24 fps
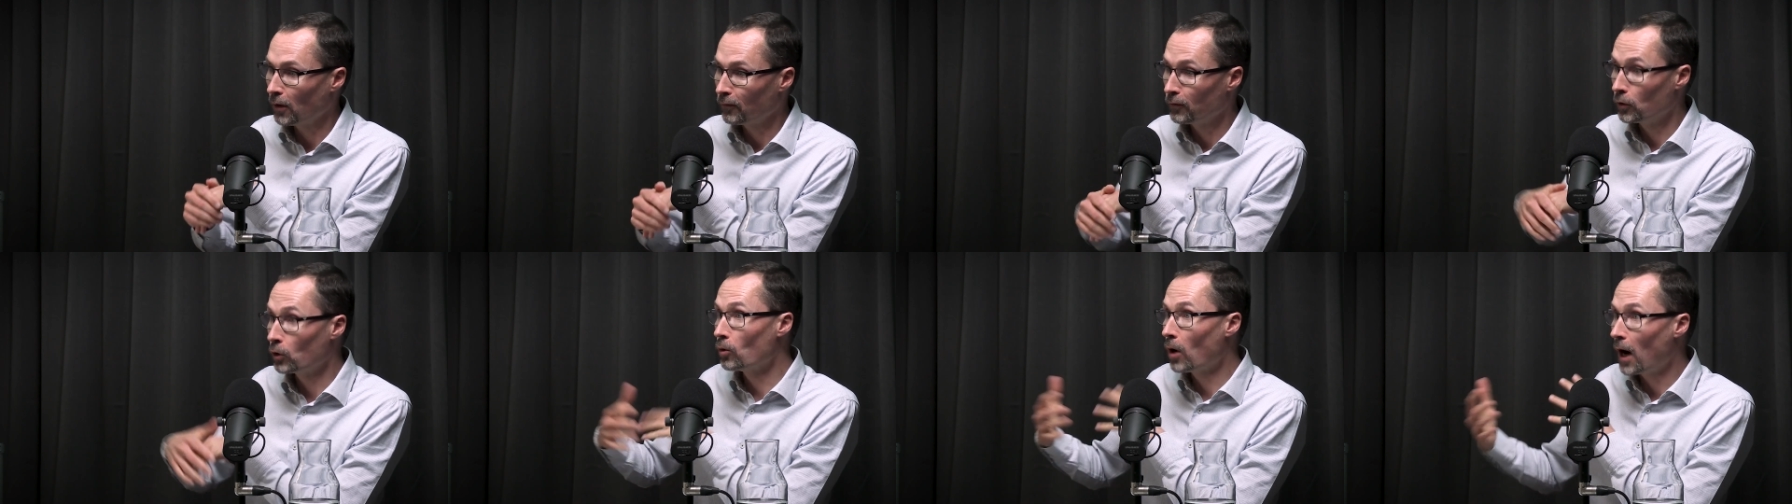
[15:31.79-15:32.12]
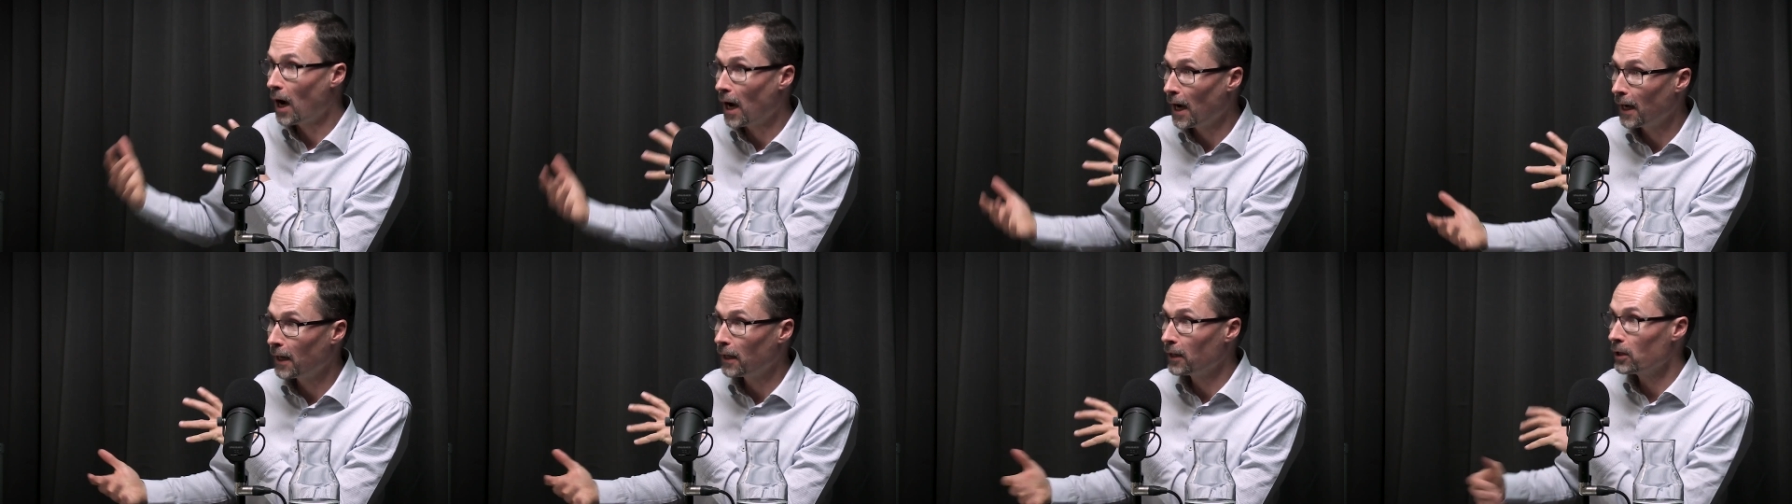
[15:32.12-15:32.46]
new
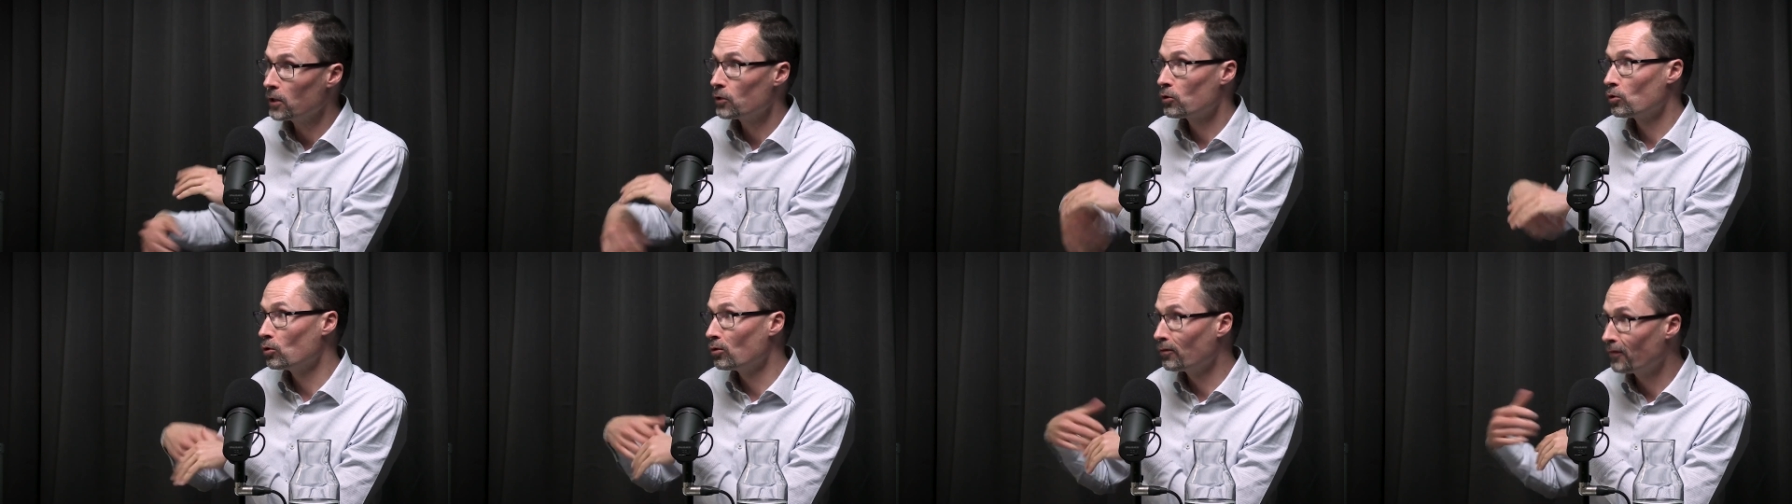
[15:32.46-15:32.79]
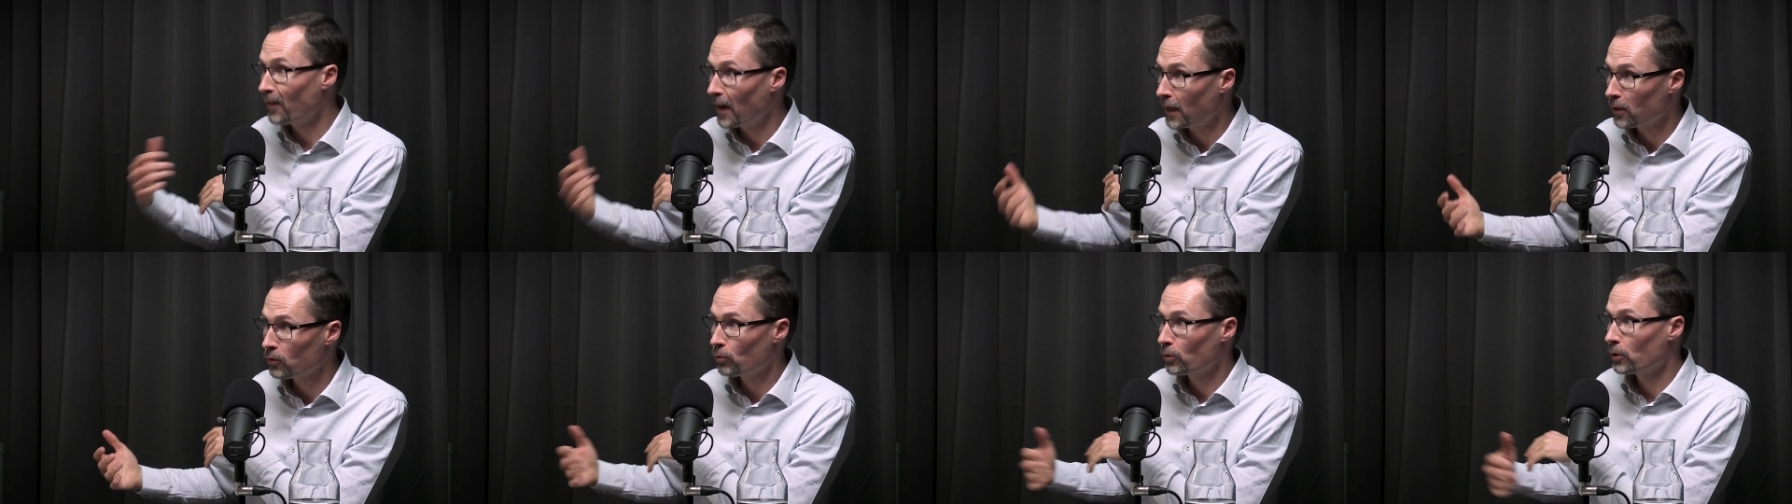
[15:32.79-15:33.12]
hires, new
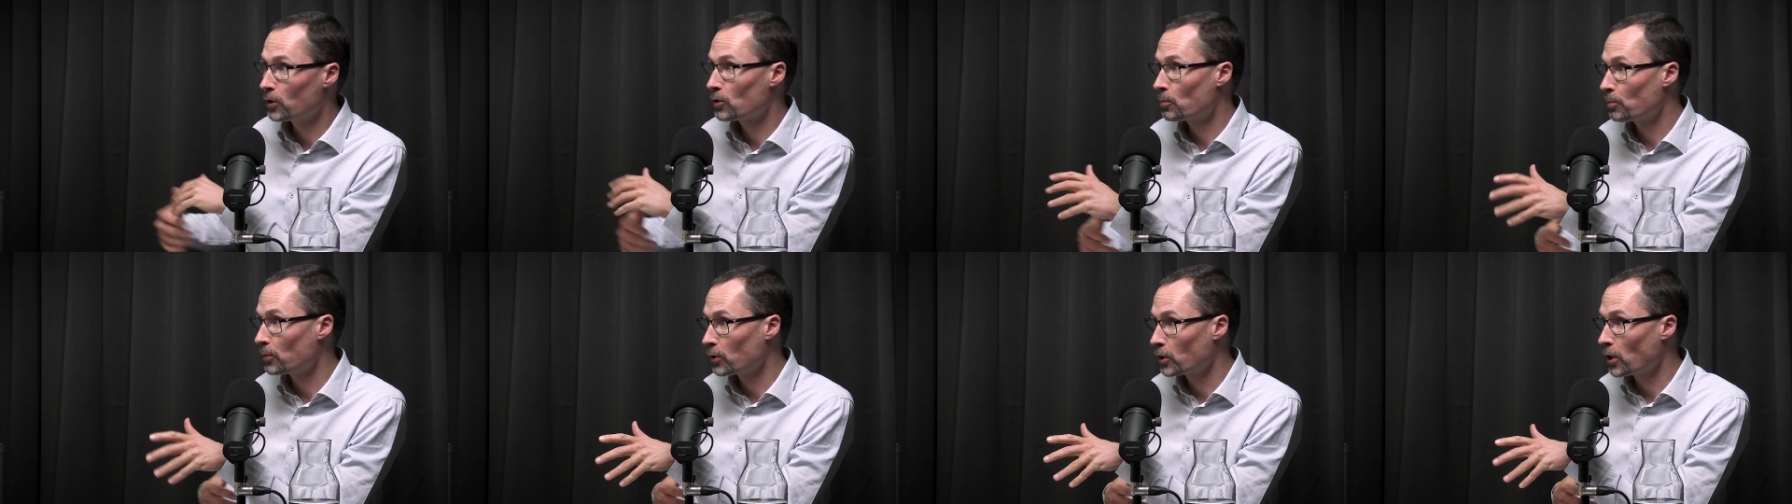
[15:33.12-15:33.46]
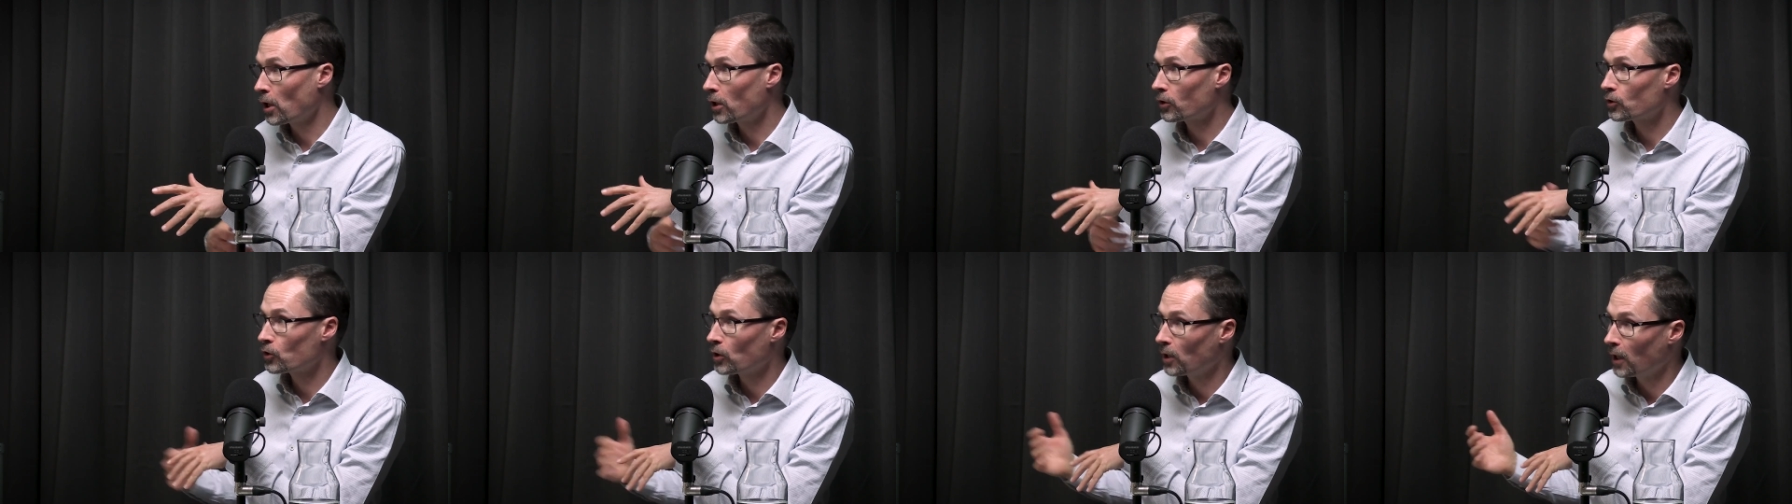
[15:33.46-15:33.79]
factories,
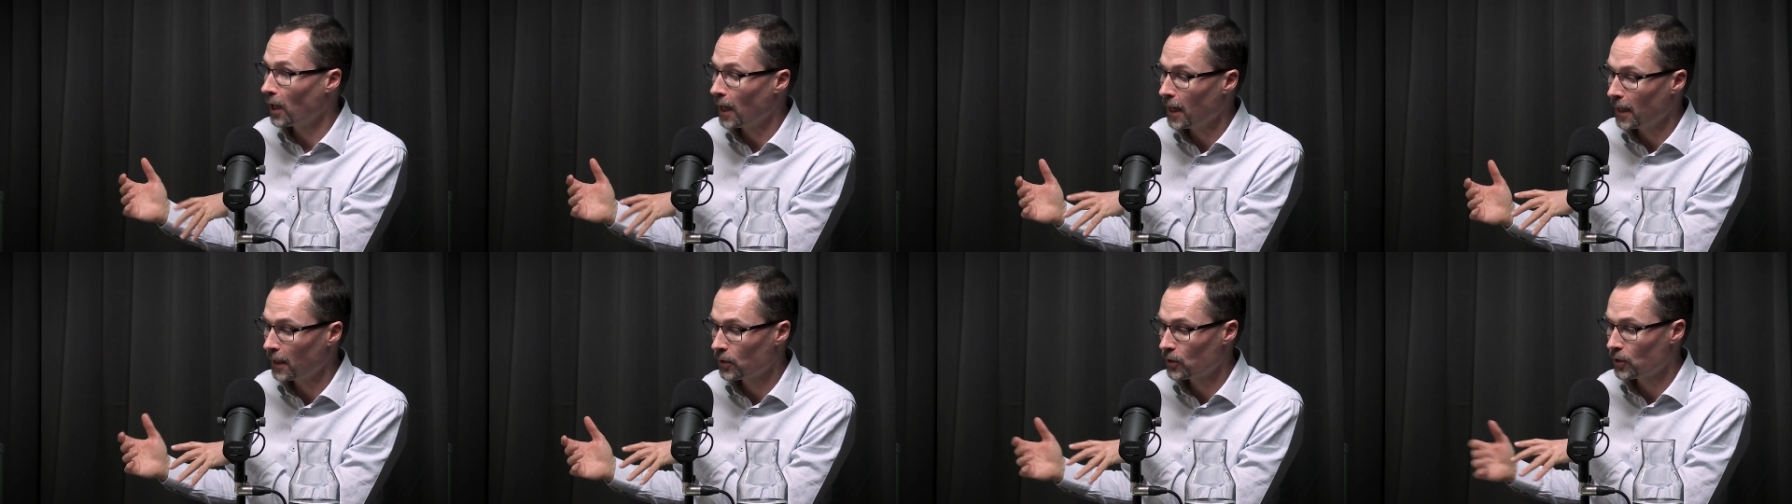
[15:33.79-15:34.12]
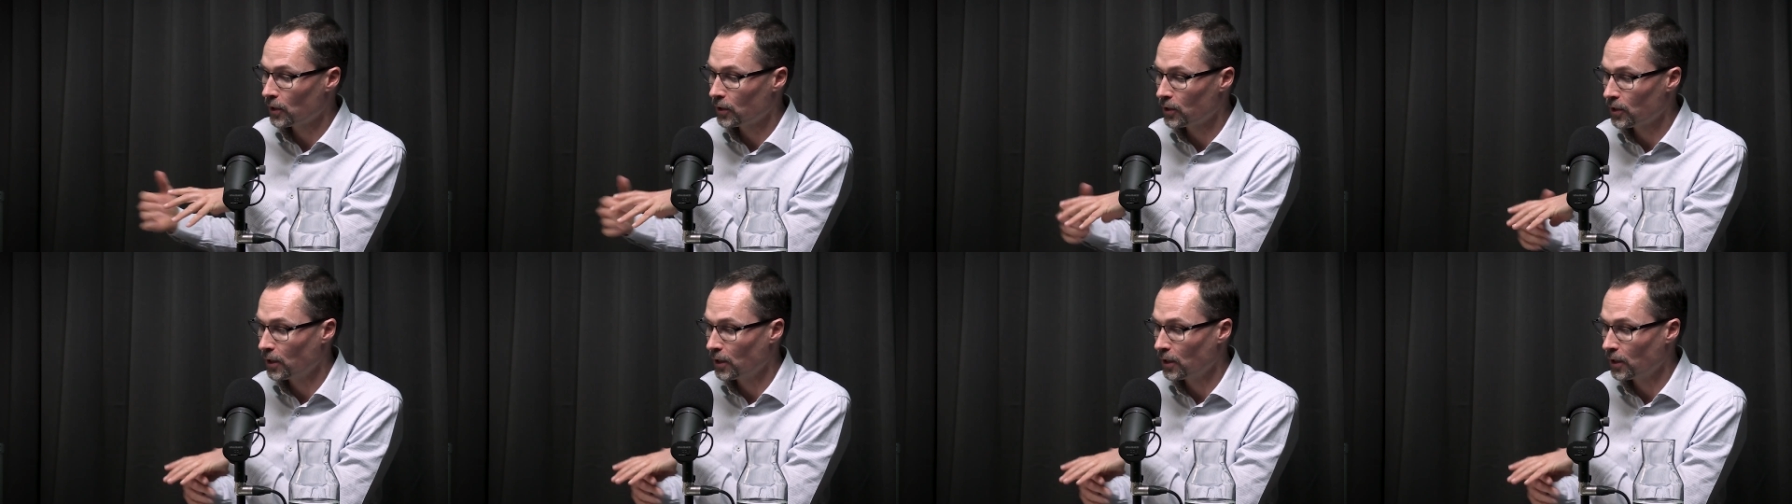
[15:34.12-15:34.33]
production lines,